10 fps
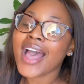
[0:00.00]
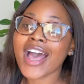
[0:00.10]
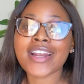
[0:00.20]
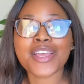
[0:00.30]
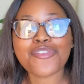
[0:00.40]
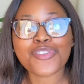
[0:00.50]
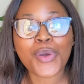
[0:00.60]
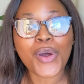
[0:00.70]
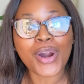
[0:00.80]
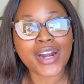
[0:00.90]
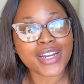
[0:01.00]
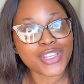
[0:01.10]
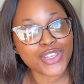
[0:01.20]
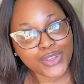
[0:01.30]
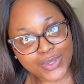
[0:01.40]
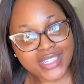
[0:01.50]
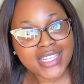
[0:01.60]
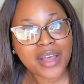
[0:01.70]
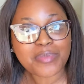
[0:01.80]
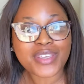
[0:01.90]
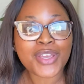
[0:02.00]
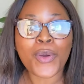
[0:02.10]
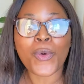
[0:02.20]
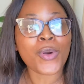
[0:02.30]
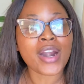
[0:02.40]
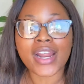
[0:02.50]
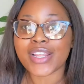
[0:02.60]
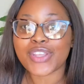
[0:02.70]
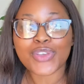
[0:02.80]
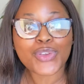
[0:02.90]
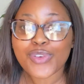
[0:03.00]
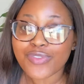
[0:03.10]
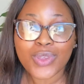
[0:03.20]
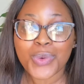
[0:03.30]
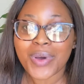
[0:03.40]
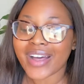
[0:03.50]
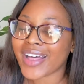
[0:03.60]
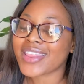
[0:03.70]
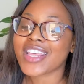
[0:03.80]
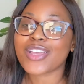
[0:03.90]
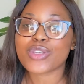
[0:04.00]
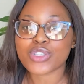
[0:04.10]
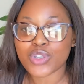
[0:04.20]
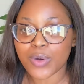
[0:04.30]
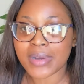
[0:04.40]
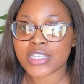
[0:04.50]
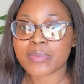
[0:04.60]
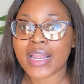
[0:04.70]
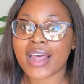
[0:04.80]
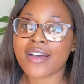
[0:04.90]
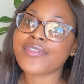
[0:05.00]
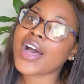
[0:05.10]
And if you are a new subby or a new viewer, thank you so much my love.